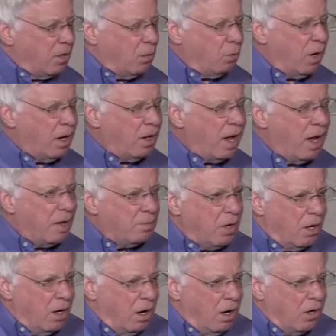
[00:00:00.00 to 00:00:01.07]
while I'm
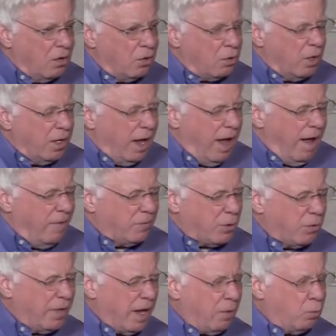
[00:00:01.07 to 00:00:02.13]
hungering
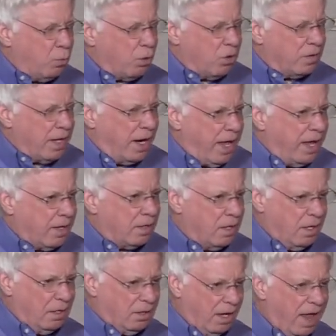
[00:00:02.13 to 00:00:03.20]
after that word that had
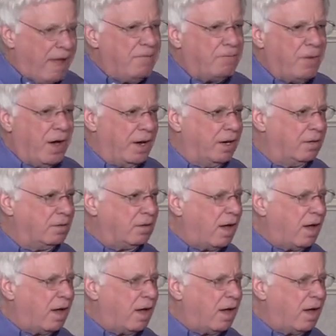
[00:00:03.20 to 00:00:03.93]
life on it.